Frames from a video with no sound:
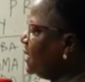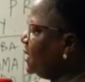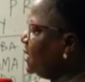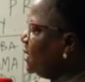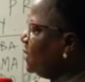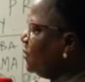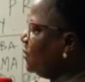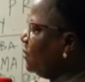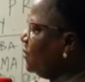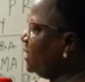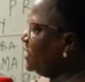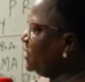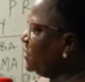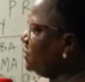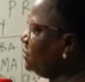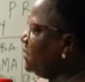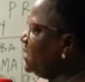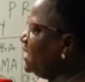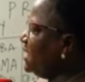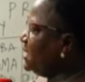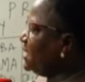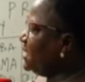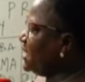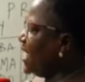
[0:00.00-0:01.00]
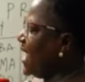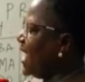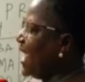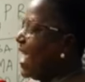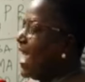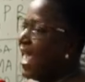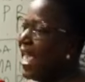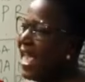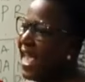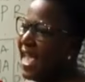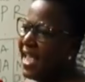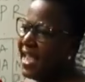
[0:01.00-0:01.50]
which means
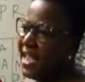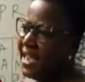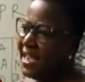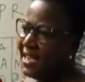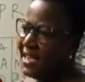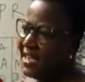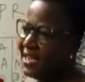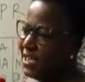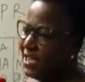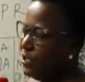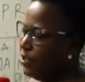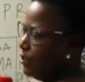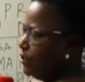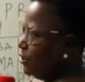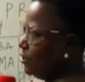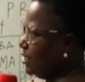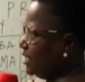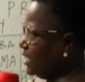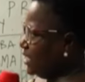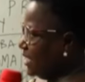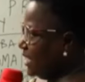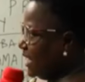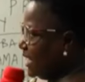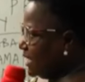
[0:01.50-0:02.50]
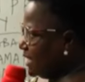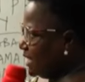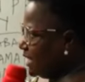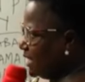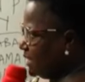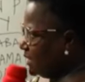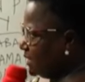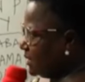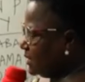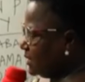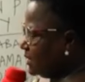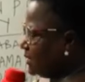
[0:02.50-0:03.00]
A in
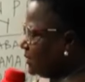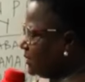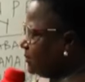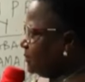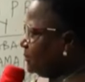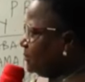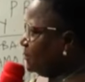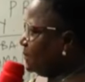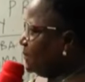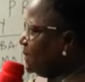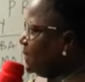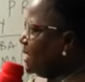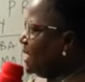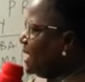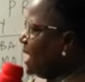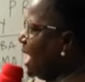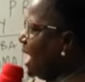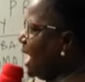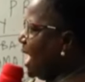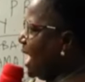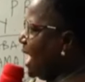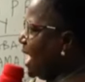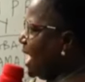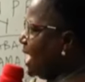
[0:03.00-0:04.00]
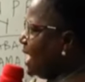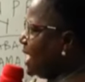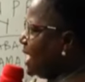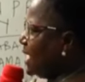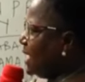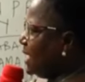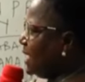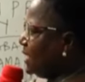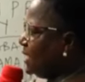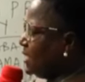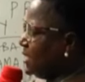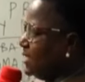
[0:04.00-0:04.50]
English. A
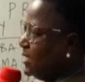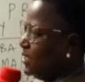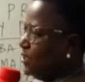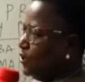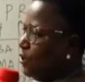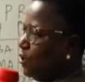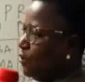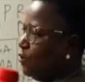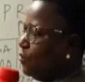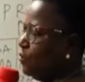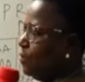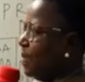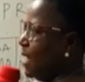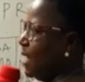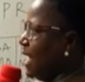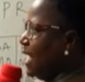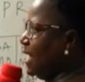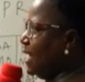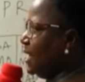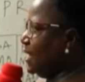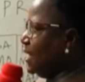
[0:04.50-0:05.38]
in Yoruba